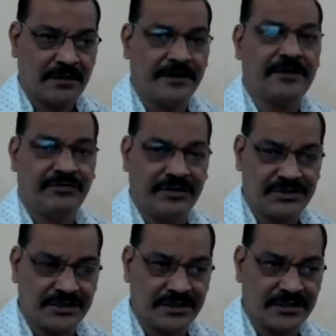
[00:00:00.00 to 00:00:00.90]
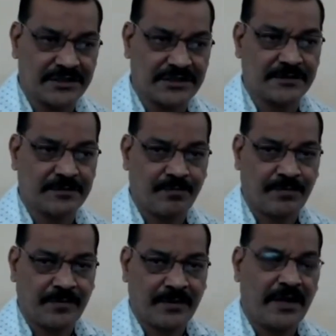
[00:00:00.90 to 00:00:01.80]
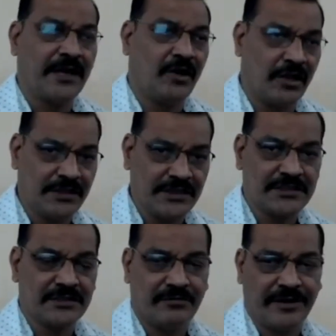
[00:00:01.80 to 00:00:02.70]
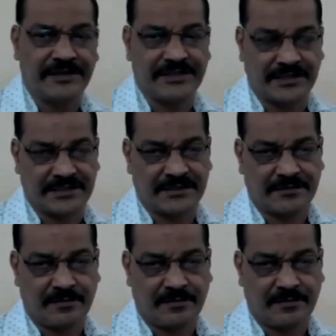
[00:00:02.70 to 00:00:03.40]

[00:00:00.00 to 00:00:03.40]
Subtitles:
its features, and all this we discuss.